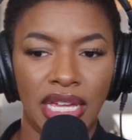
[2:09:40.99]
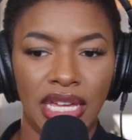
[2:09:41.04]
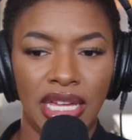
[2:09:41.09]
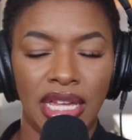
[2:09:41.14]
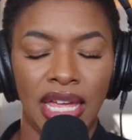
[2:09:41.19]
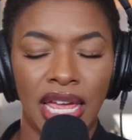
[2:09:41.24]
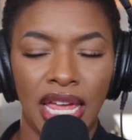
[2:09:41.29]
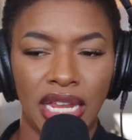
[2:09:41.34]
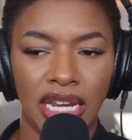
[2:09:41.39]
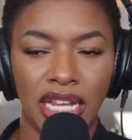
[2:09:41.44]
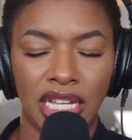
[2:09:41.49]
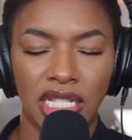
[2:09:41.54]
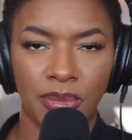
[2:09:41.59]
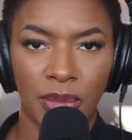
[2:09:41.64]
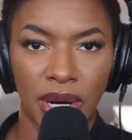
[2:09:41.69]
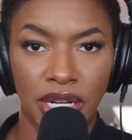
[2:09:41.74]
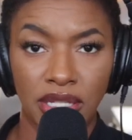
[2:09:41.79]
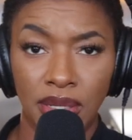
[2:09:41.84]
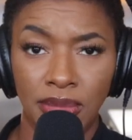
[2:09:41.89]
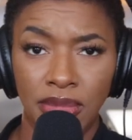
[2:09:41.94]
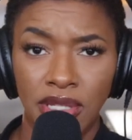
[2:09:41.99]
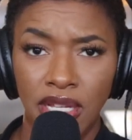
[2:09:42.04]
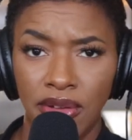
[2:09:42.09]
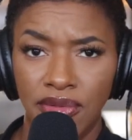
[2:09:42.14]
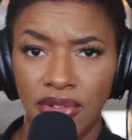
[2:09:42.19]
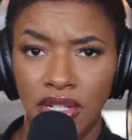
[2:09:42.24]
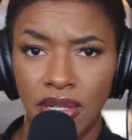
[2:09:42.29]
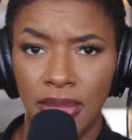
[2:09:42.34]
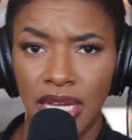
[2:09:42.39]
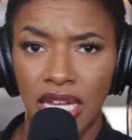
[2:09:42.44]
he can't express
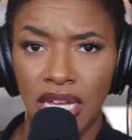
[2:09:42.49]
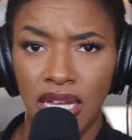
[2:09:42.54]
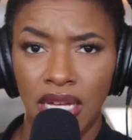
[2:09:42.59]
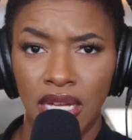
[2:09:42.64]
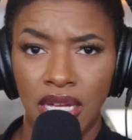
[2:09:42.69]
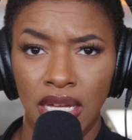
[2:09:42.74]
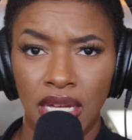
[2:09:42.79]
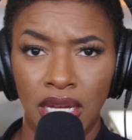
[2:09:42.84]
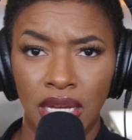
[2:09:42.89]
himself to me?